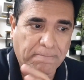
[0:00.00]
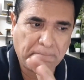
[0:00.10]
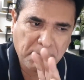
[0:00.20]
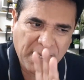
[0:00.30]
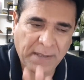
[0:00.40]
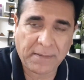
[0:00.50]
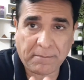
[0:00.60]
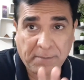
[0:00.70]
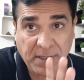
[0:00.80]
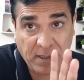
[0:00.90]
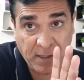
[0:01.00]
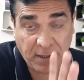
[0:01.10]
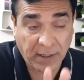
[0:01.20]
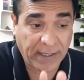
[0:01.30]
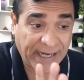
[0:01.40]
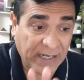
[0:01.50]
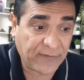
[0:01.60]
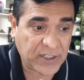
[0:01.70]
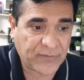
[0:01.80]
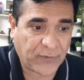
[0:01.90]
may be a little
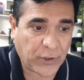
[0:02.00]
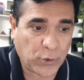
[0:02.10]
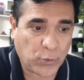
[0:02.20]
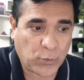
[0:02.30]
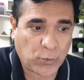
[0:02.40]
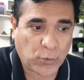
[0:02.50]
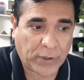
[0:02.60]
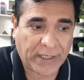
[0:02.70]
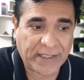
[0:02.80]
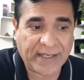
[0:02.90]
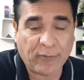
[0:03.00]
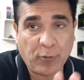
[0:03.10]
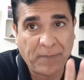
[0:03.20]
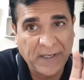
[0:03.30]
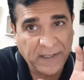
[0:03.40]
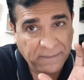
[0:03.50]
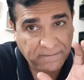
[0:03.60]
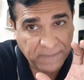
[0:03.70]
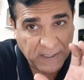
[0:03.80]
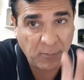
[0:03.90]
adverse for you, and there would be
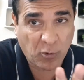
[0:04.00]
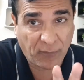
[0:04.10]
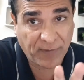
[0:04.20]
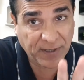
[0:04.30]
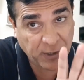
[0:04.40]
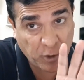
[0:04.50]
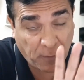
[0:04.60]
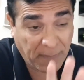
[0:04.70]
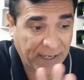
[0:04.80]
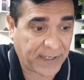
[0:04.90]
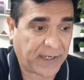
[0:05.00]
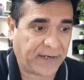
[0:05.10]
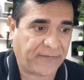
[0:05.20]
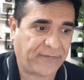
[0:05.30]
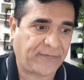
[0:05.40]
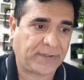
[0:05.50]
some conflict in your married life.